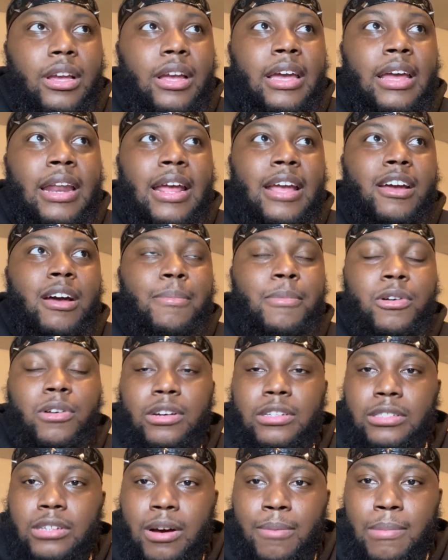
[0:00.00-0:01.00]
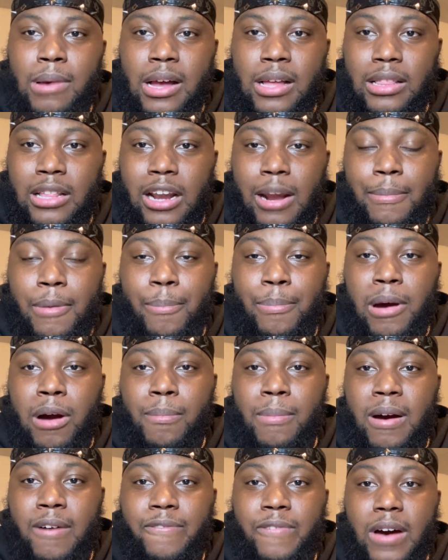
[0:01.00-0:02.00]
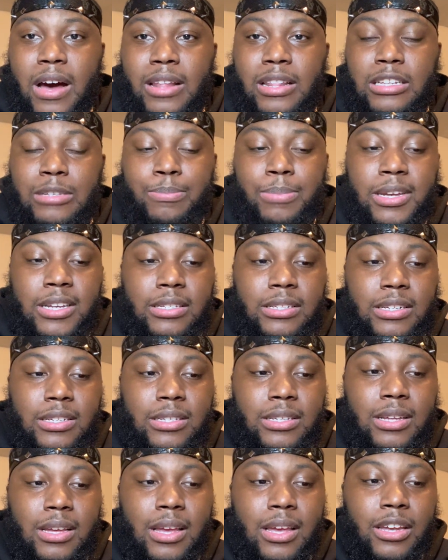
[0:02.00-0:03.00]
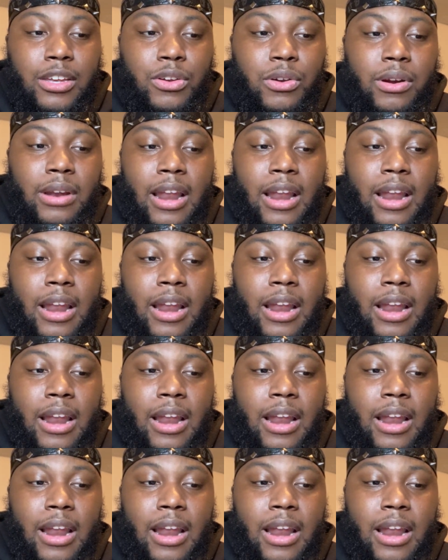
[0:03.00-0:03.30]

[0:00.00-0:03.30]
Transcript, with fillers: it ain't come across y'all mind that I'm about my father's business you know,